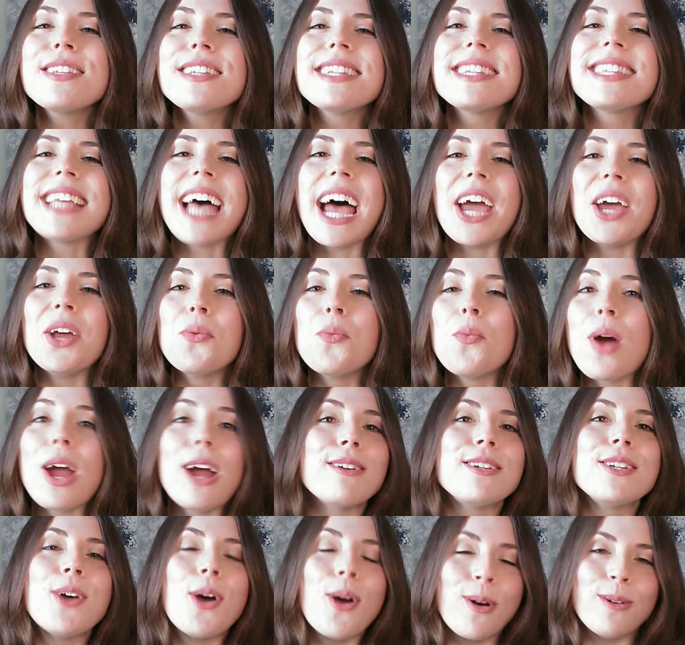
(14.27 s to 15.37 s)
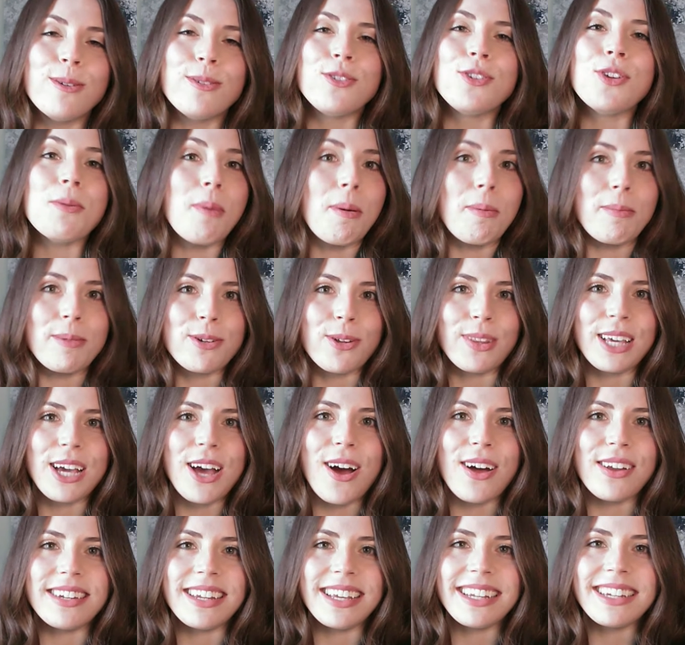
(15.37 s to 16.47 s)
decide where to host your members-only
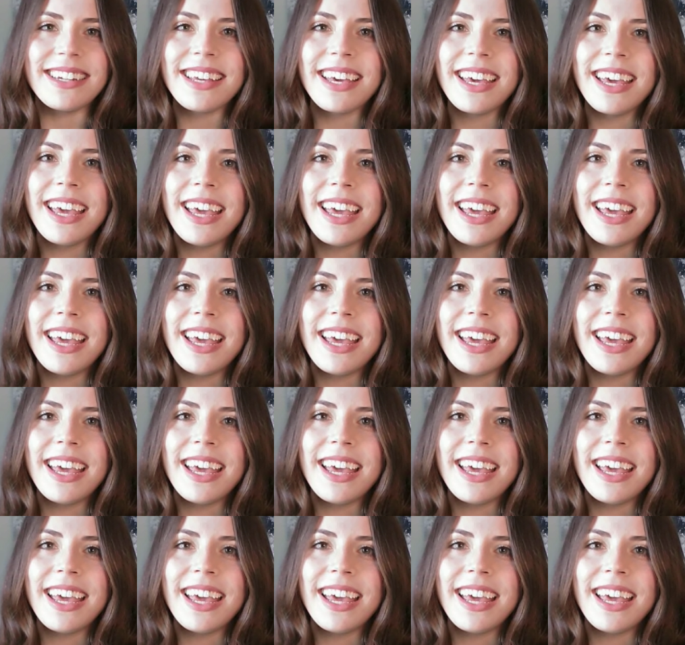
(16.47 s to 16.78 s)
content.